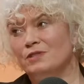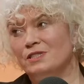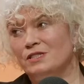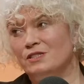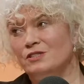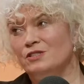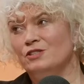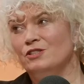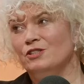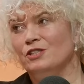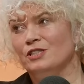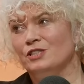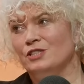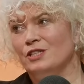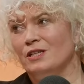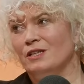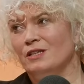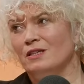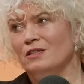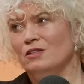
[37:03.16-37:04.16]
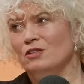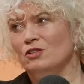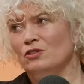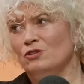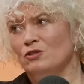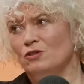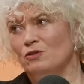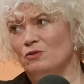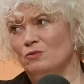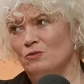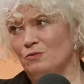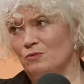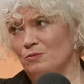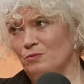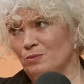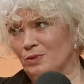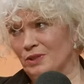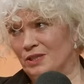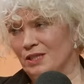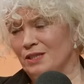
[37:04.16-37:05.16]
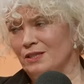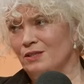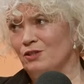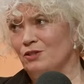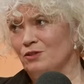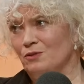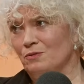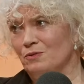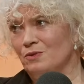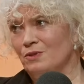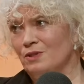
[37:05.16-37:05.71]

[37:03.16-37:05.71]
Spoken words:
is a searching, within you.